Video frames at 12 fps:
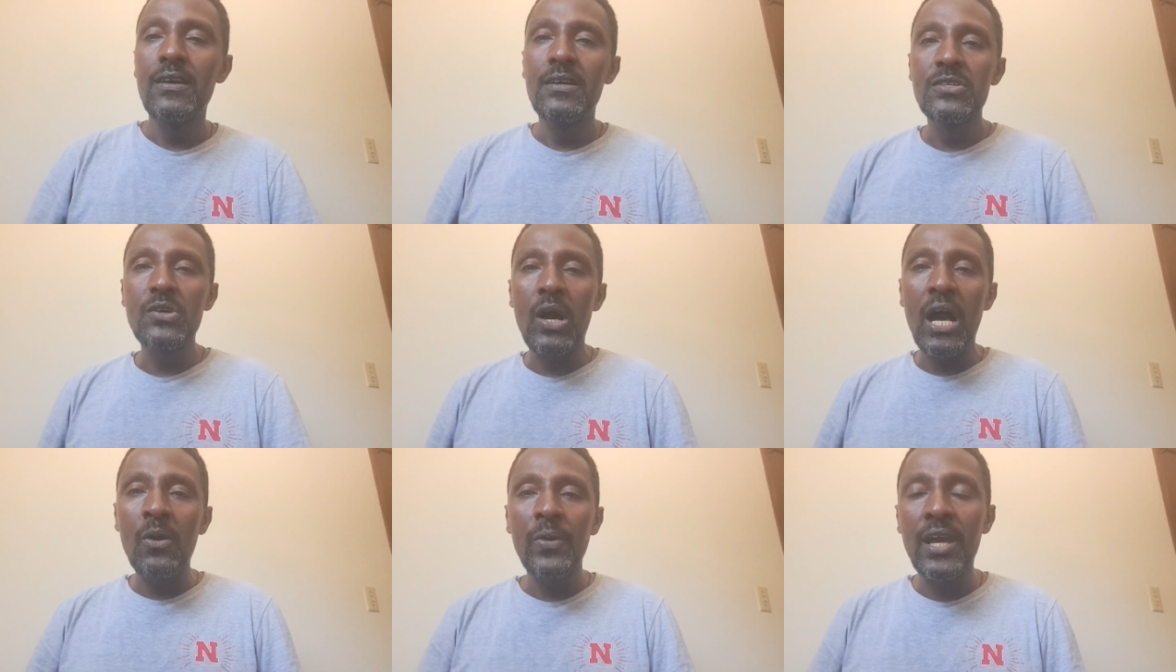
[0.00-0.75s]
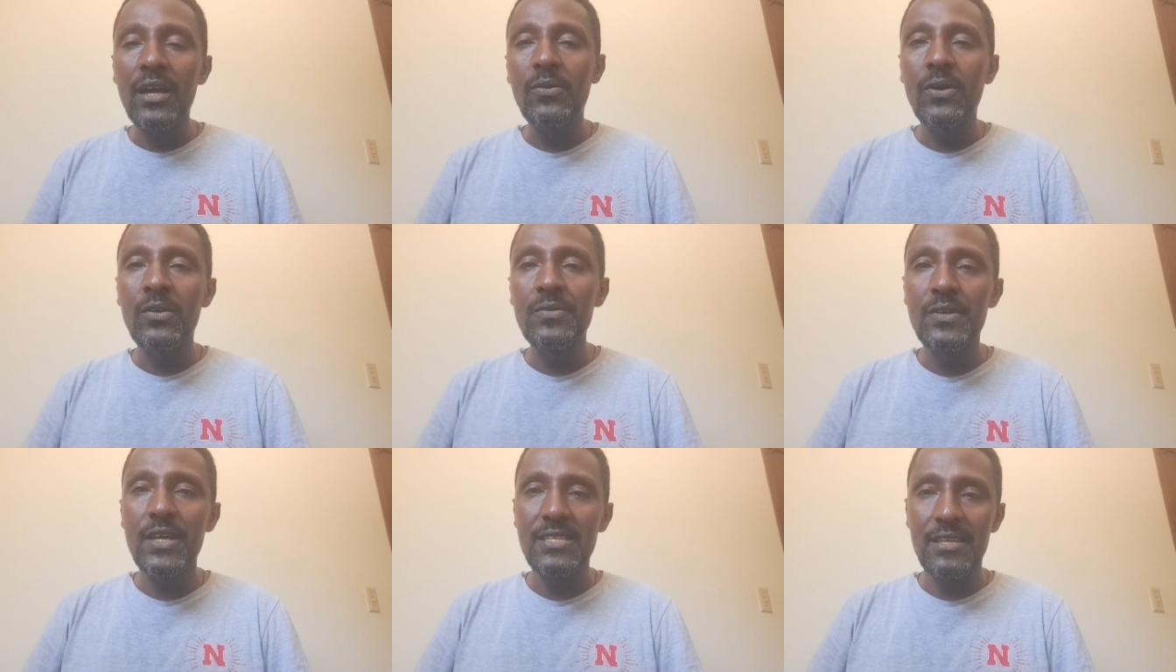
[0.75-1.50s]
So how we can work
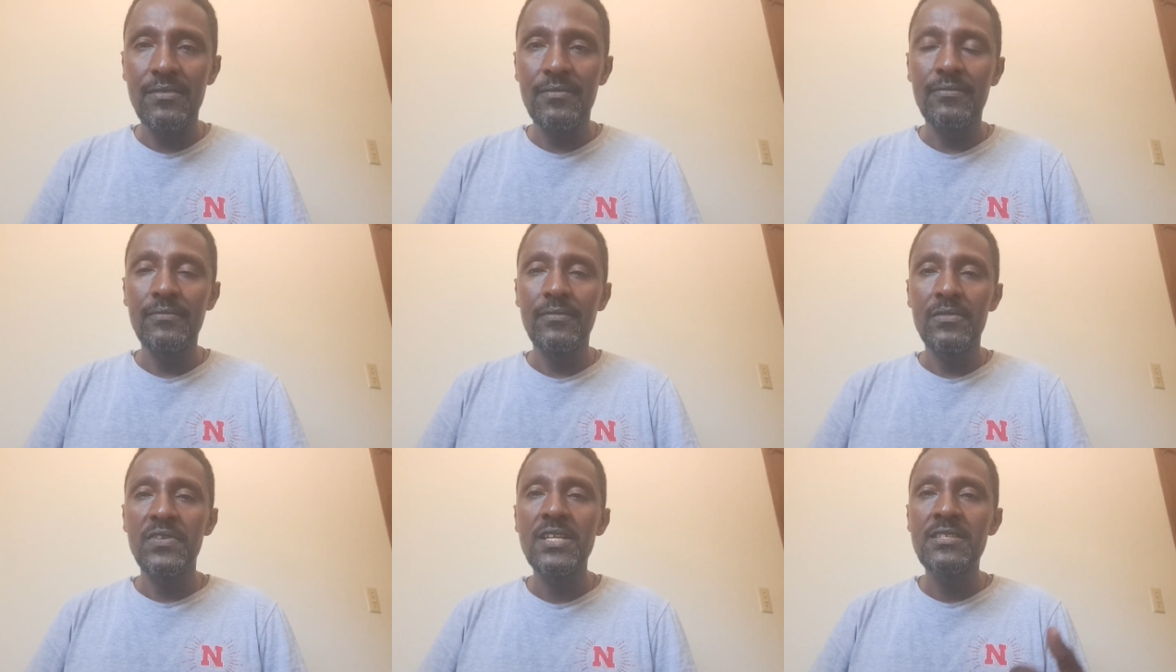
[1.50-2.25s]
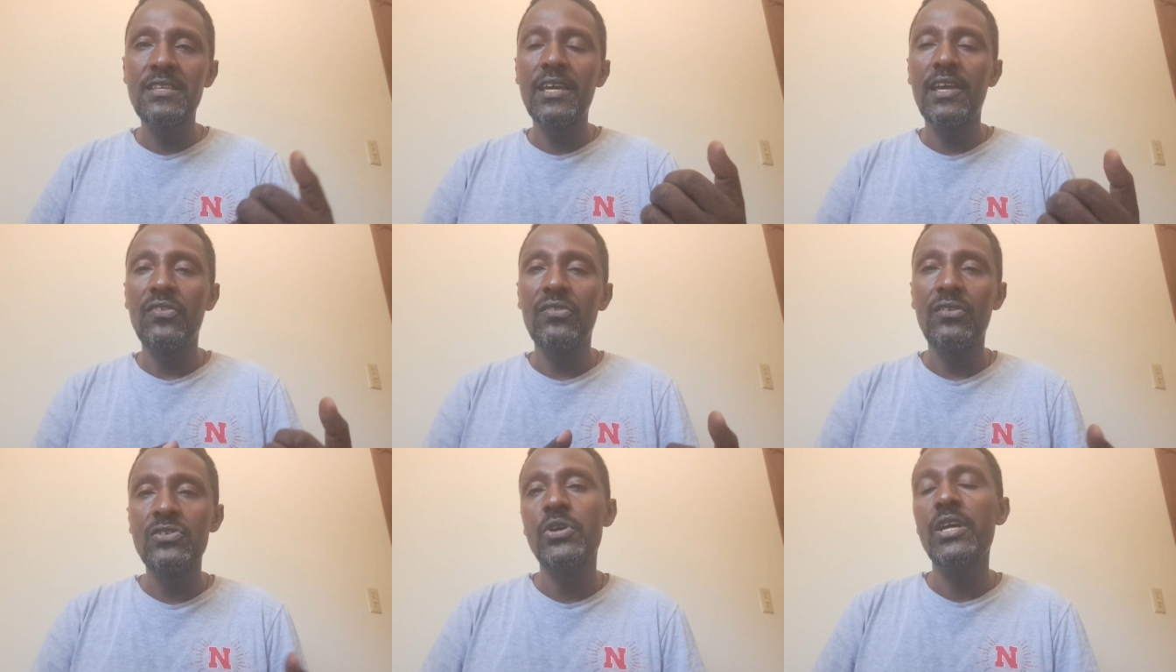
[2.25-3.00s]
together? First thing
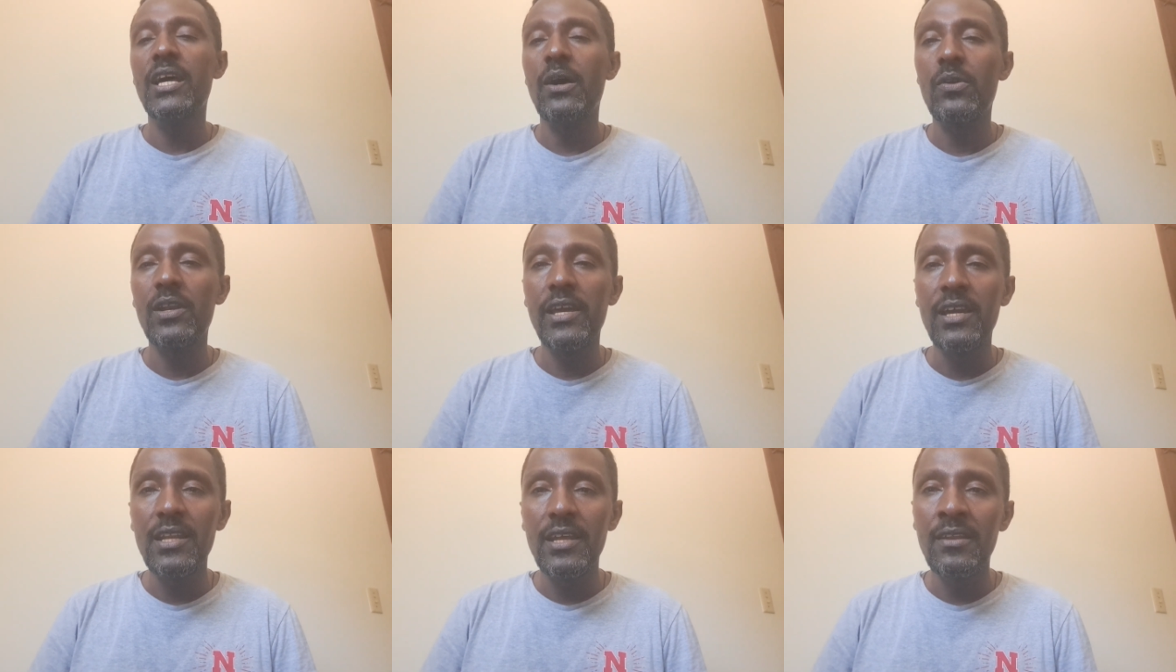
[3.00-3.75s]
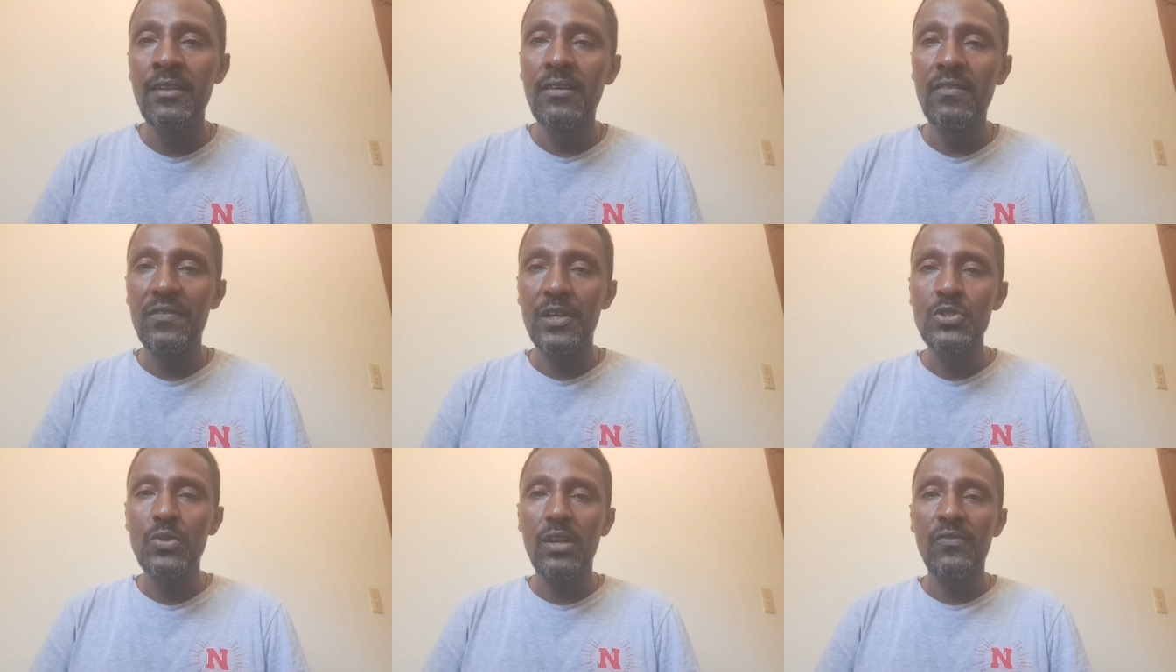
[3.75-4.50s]
is join our LinkedIn
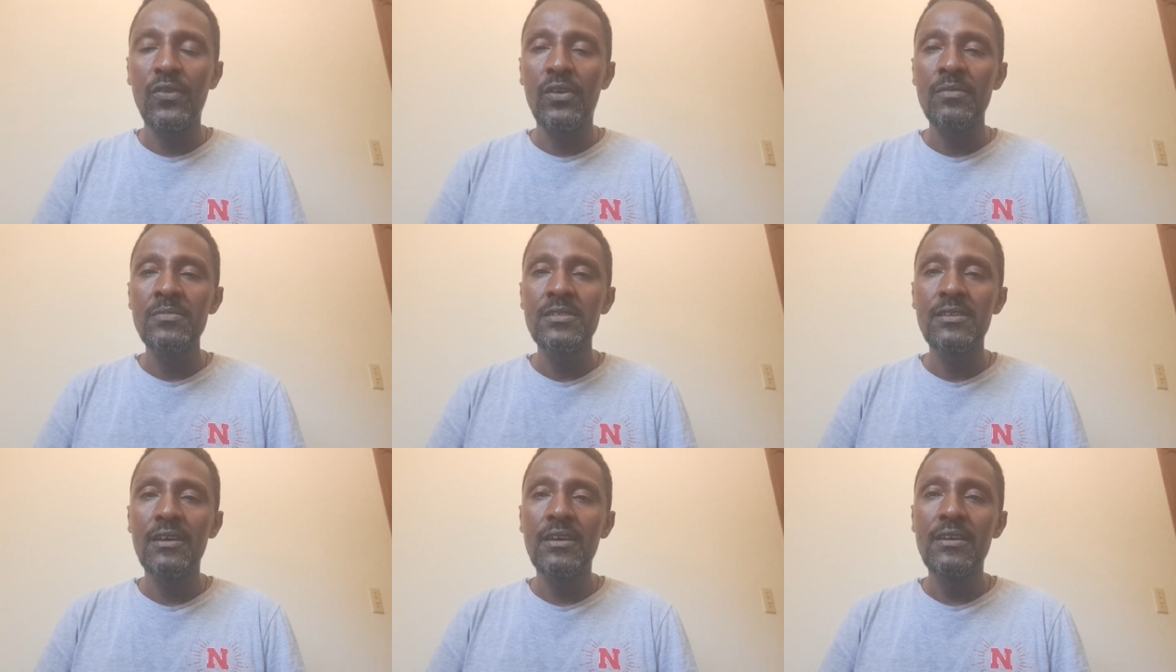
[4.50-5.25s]
virtual forums.